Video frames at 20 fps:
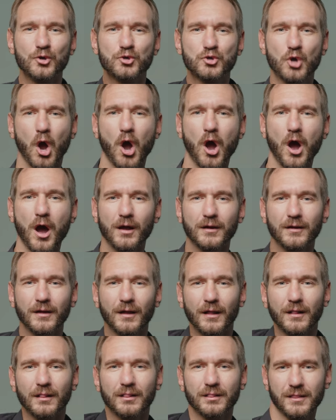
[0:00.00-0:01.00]
God
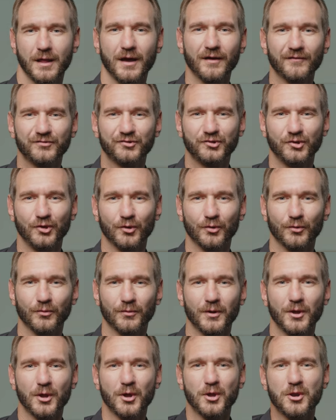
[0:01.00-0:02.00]
loves you.
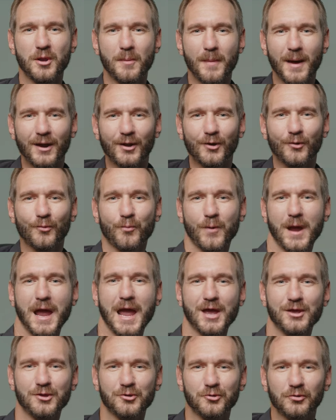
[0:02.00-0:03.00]
No matter
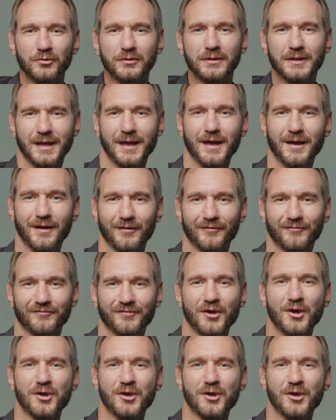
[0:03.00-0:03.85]
where you live,